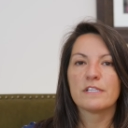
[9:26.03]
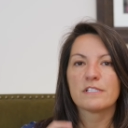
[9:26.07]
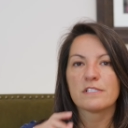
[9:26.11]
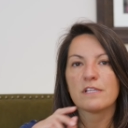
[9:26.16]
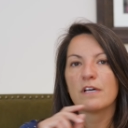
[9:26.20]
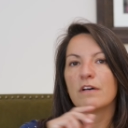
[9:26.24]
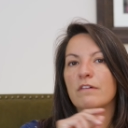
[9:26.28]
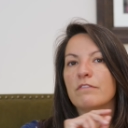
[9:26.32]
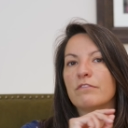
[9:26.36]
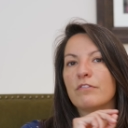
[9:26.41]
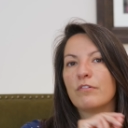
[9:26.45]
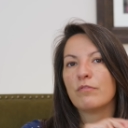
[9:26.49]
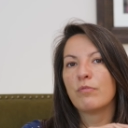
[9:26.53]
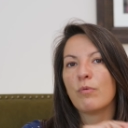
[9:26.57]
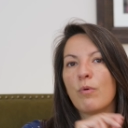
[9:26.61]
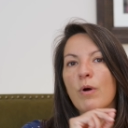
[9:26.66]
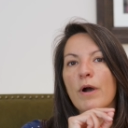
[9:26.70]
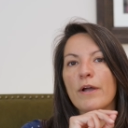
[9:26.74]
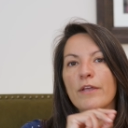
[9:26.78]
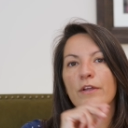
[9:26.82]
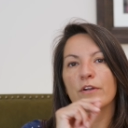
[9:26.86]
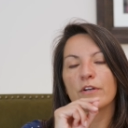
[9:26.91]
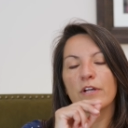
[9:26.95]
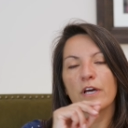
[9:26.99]
the self of
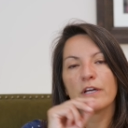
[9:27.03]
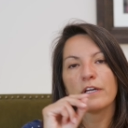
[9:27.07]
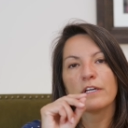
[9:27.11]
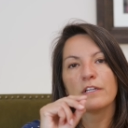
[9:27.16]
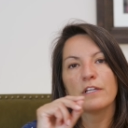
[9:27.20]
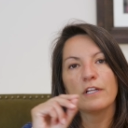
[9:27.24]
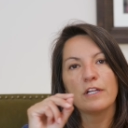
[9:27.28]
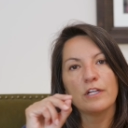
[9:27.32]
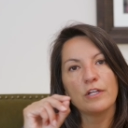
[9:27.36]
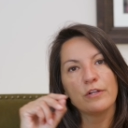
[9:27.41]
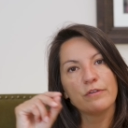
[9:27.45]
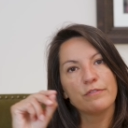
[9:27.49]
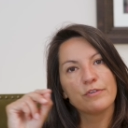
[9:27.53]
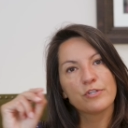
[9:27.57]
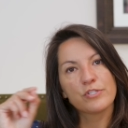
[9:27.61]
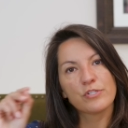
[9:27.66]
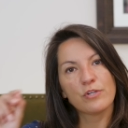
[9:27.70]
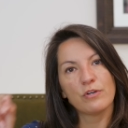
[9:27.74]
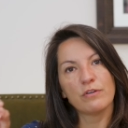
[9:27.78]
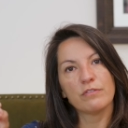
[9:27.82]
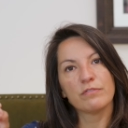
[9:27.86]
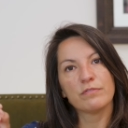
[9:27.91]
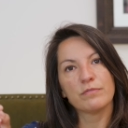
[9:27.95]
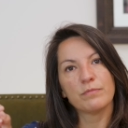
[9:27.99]
why you're not going to love
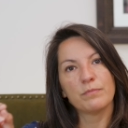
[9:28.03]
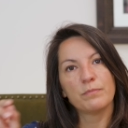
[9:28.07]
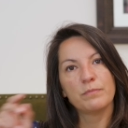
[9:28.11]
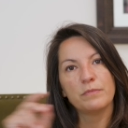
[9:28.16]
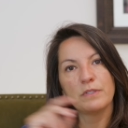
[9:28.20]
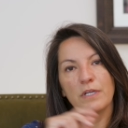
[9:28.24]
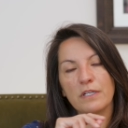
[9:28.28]
yourself,